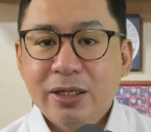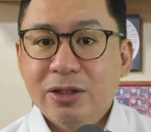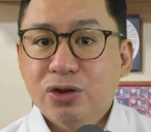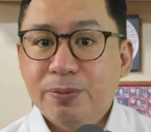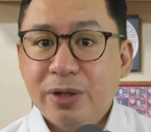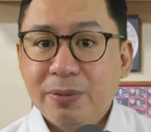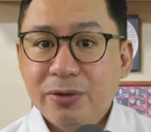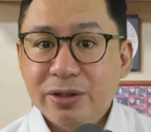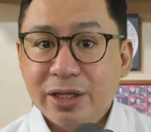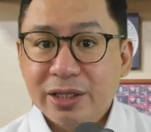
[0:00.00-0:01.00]
The Supreme
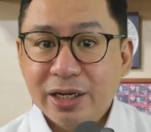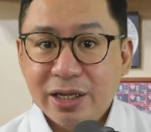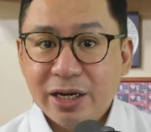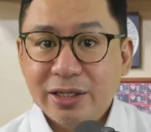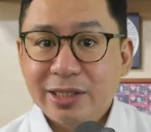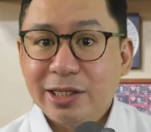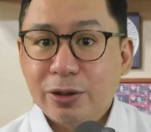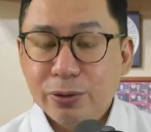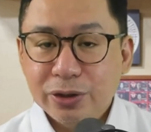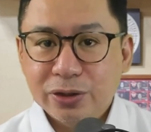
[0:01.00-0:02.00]
Court then declared as
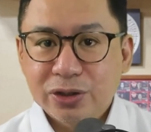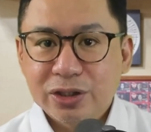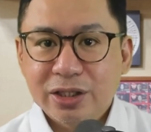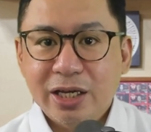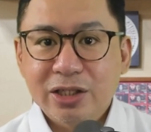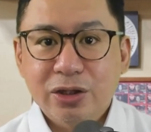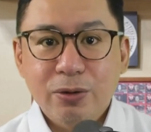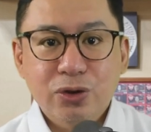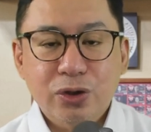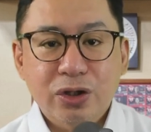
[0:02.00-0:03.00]
erroneous the
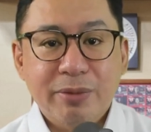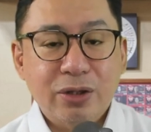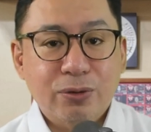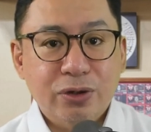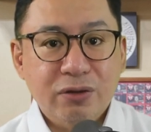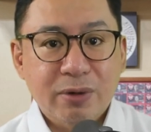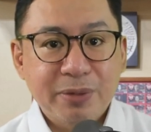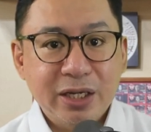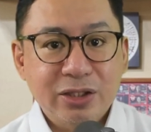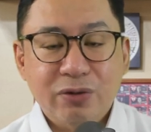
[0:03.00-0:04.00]
exclusion by the Court of
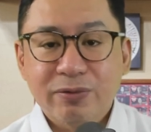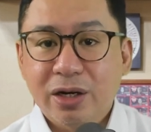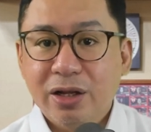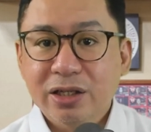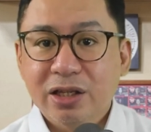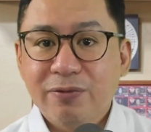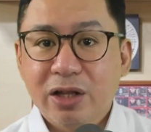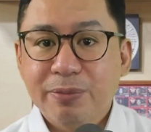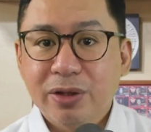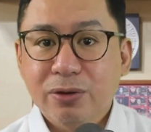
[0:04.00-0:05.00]
Appeals of the Clark
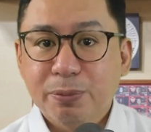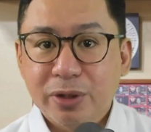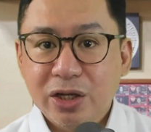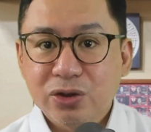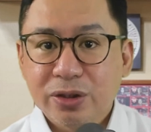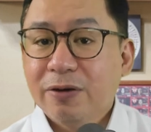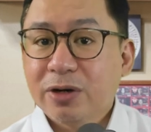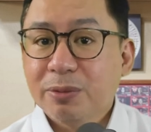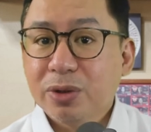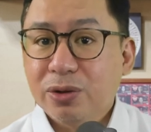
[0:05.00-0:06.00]
Development Corporation
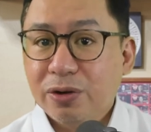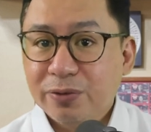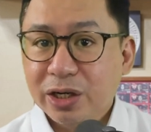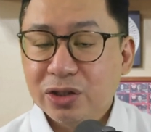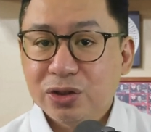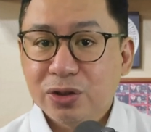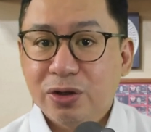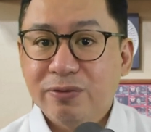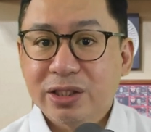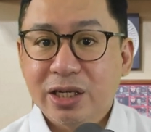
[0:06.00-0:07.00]
from the coverage
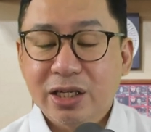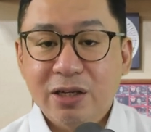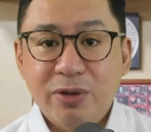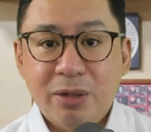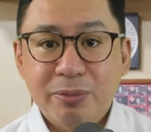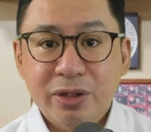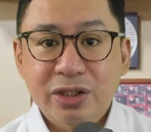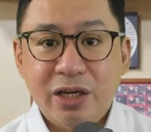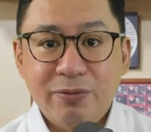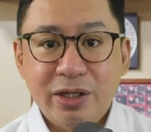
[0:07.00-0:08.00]
of Executive Number
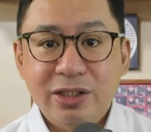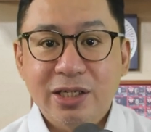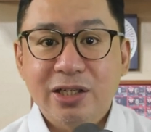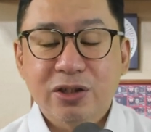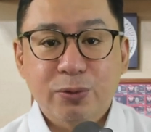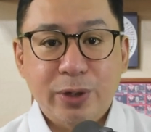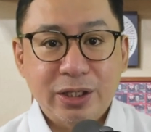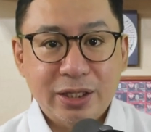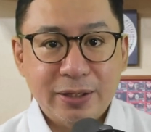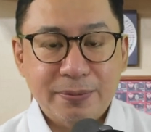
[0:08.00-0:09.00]
7 Series of
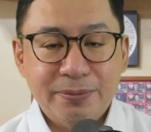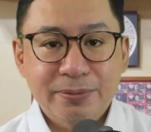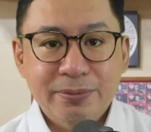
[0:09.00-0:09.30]
2010.